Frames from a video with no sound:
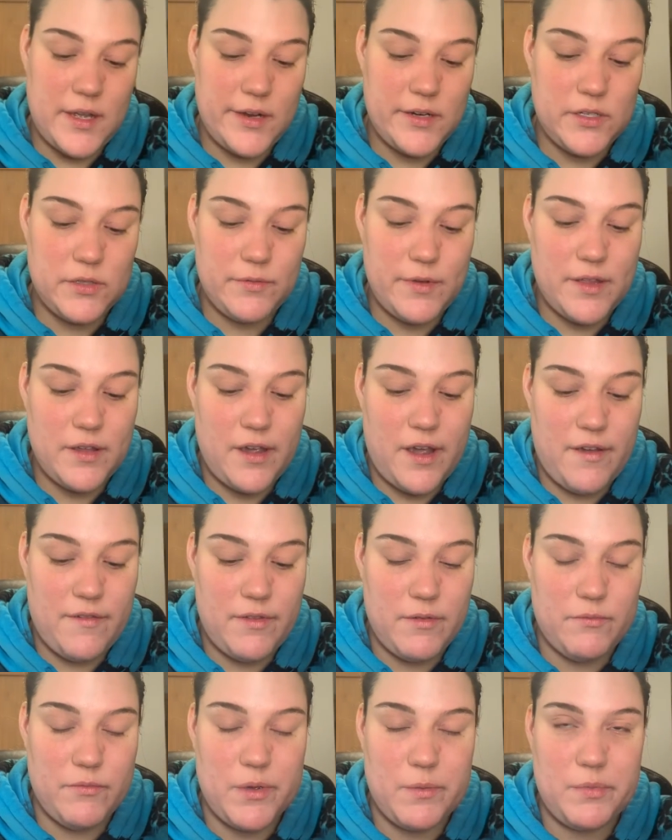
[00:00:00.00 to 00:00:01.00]
I just rather have
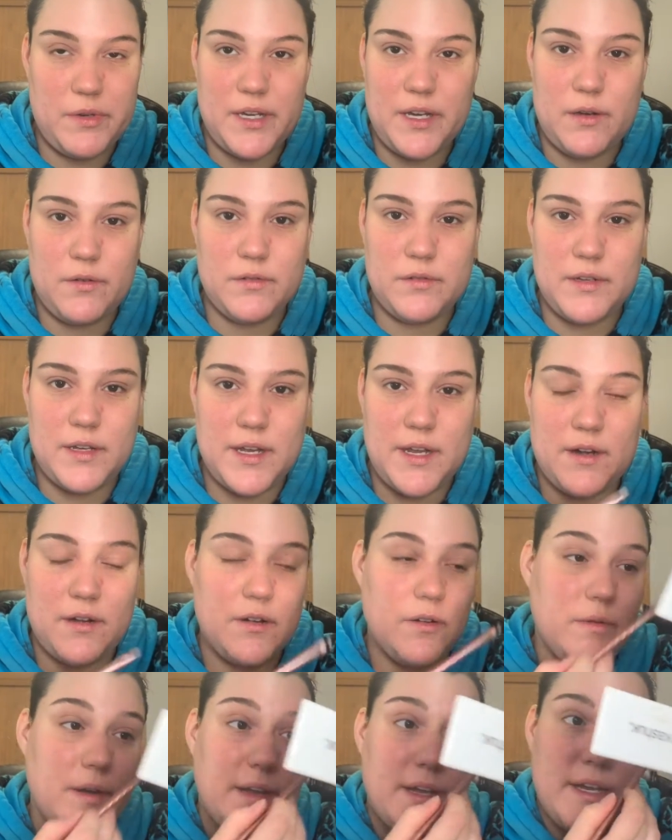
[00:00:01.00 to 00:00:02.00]
them ripped out. I don't
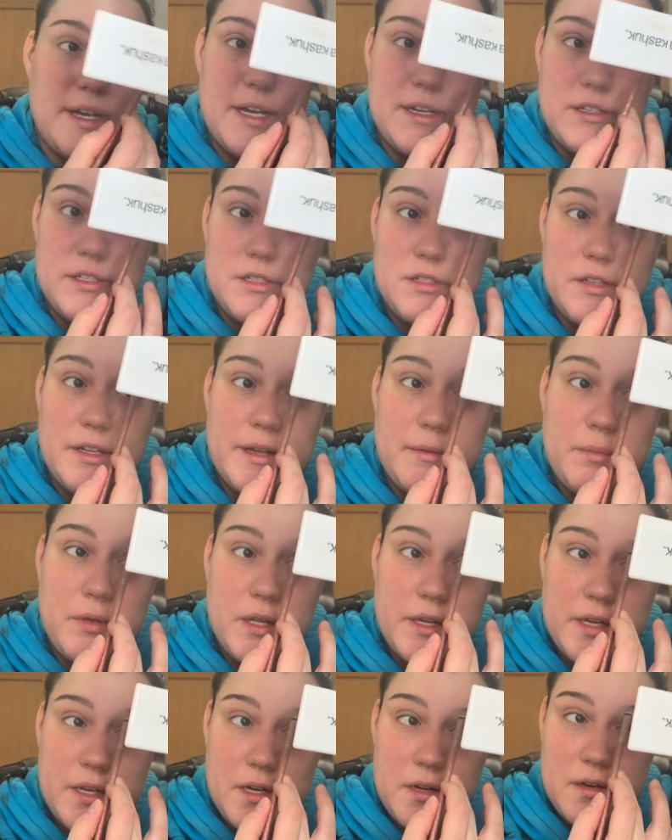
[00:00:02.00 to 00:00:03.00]
know why. I just don't like
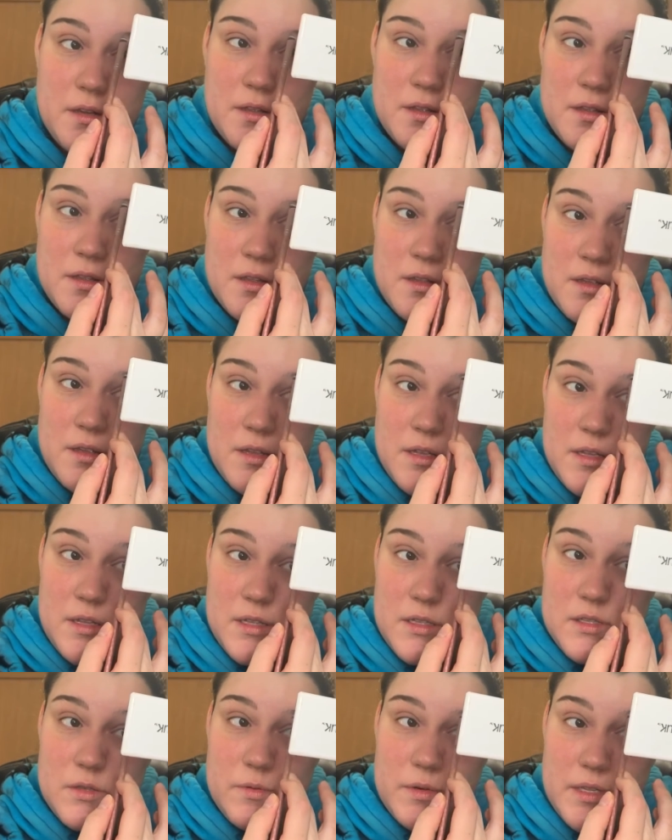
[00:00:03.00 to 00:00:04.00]
plucking.
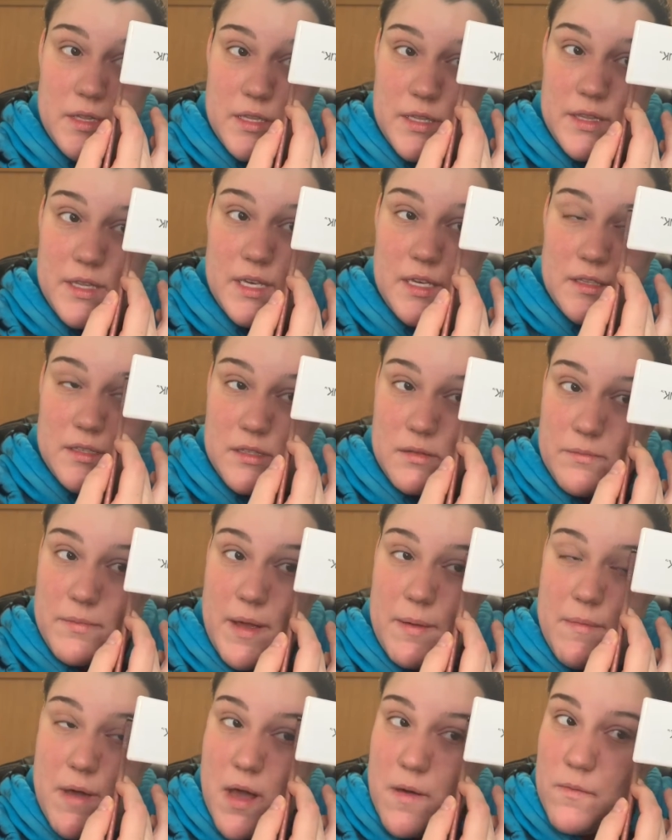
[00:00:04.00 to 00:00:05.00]
It's one of the things.
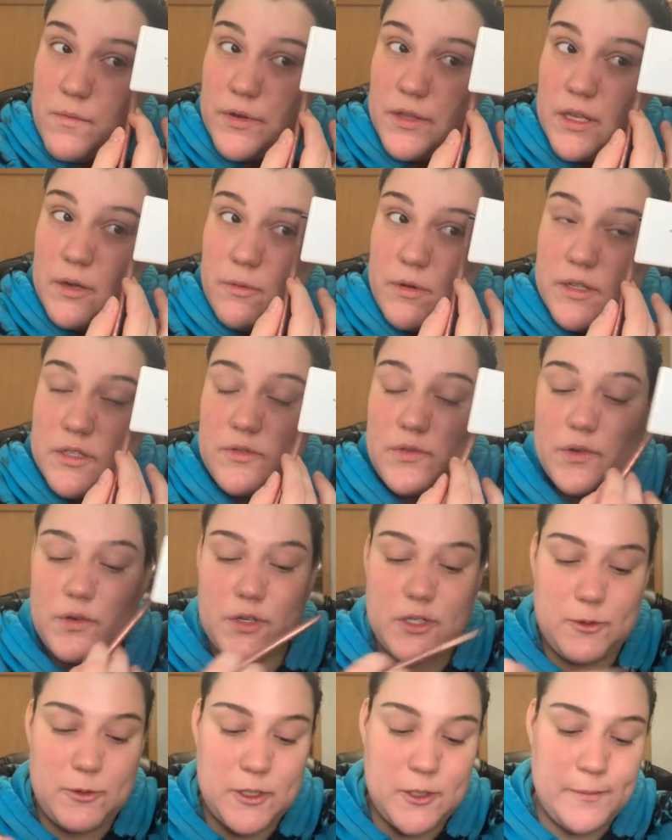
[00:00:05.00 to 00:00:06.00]
My mom really wants for
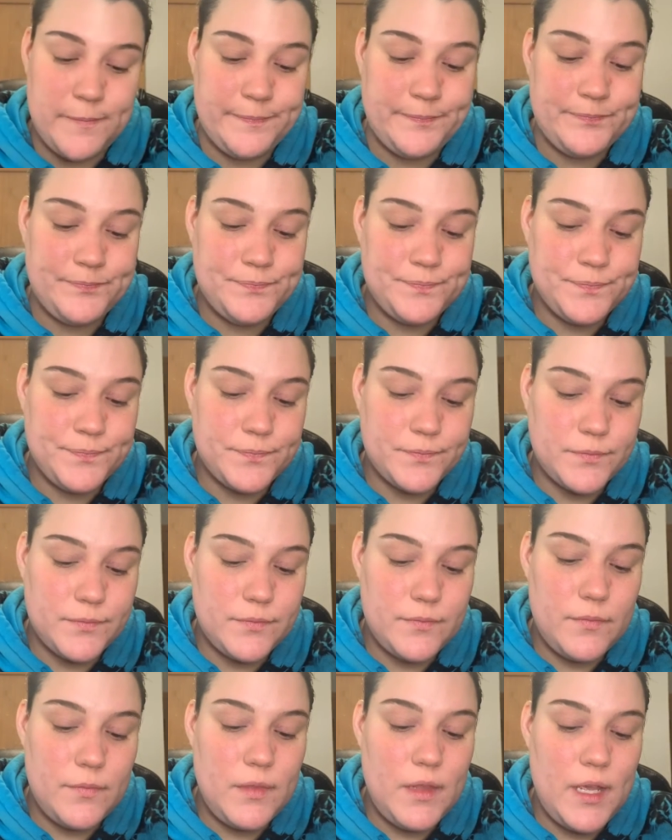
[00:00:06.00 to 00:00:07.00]
Christmas
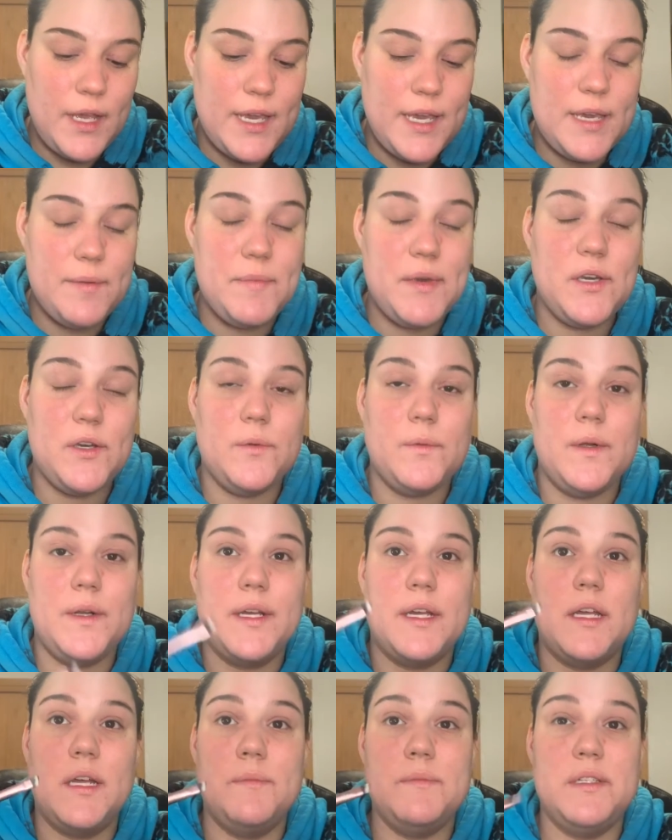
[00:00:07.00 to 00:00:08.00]
a mirror where
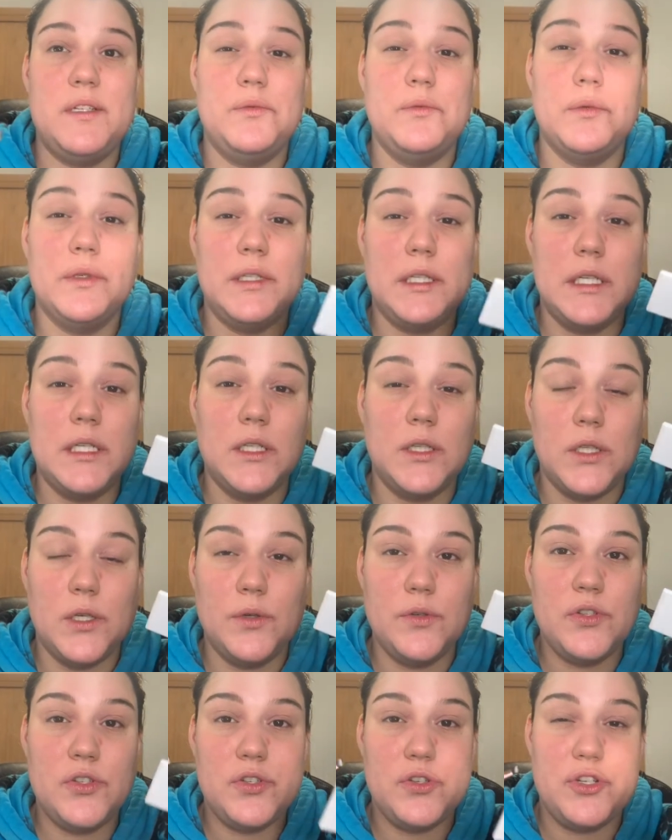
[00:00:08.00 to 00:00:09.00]
it comes in really
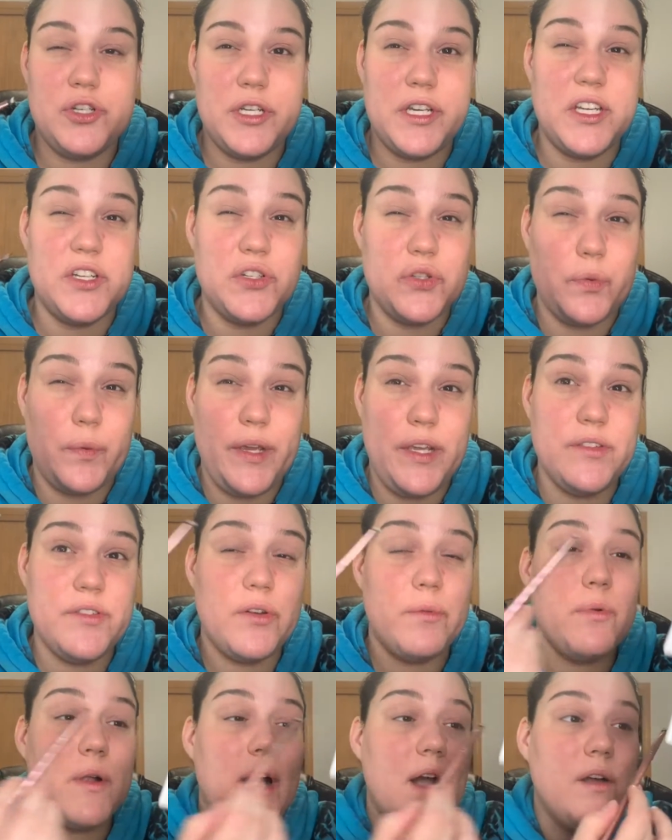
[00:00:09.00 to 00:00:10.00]
close so she can tweeze
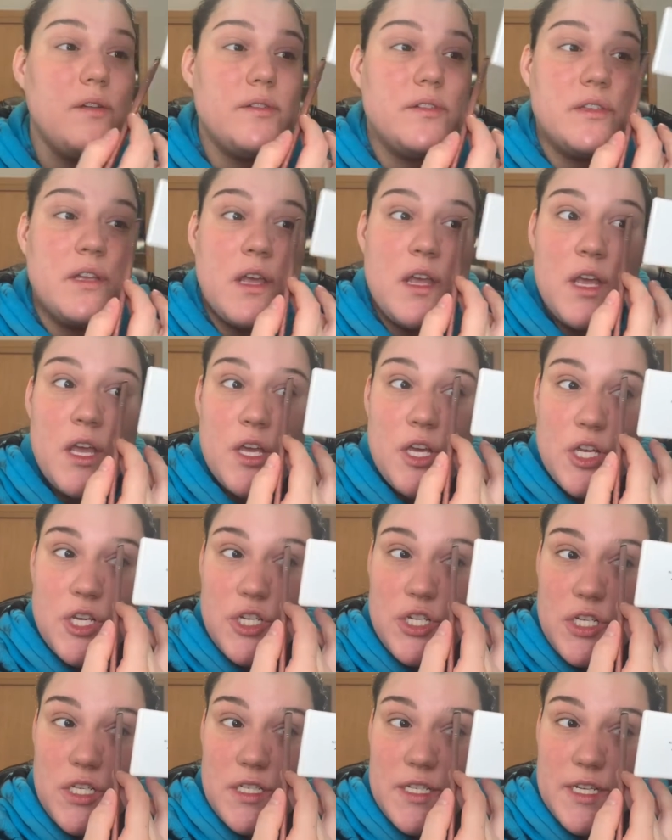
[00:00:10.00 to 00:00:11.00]
her brows.
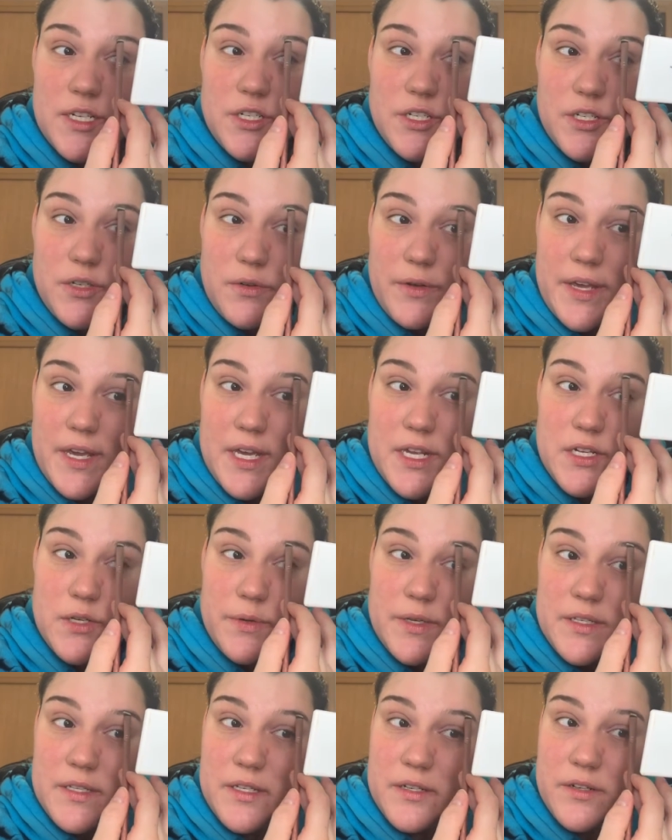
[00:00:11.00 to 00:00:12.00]
She's actually okay
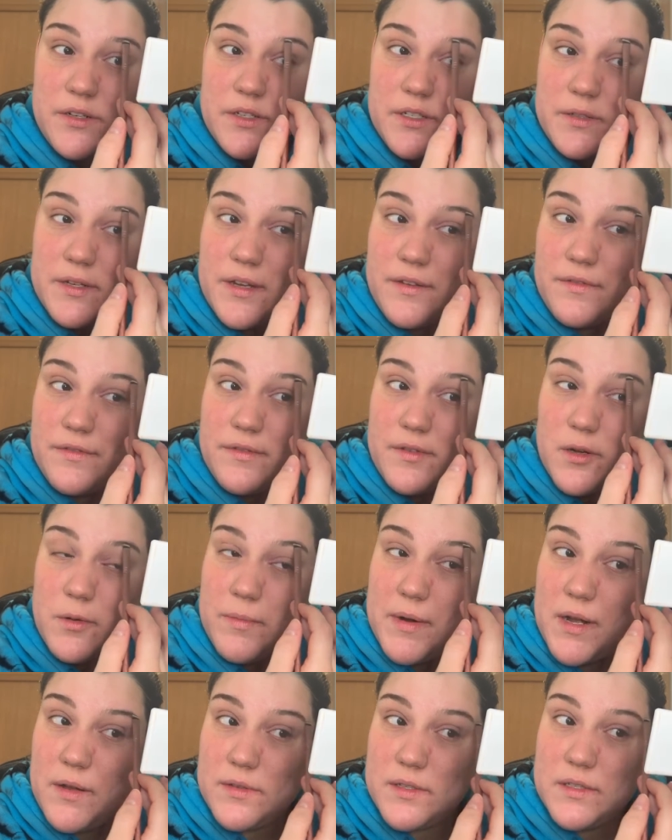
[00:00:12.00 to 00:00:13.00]
tweezing her stuff, her
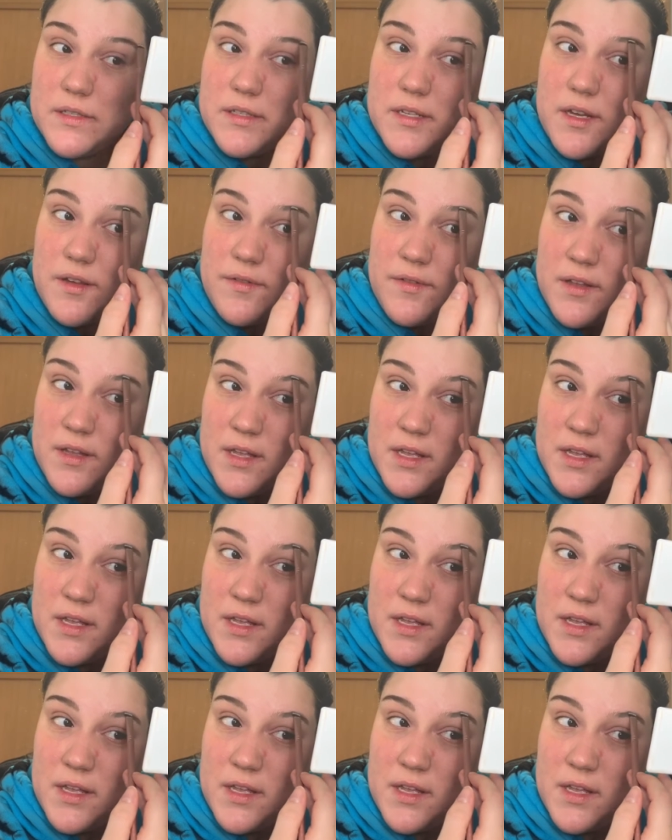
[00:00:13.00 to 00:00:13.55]
brows and stuff.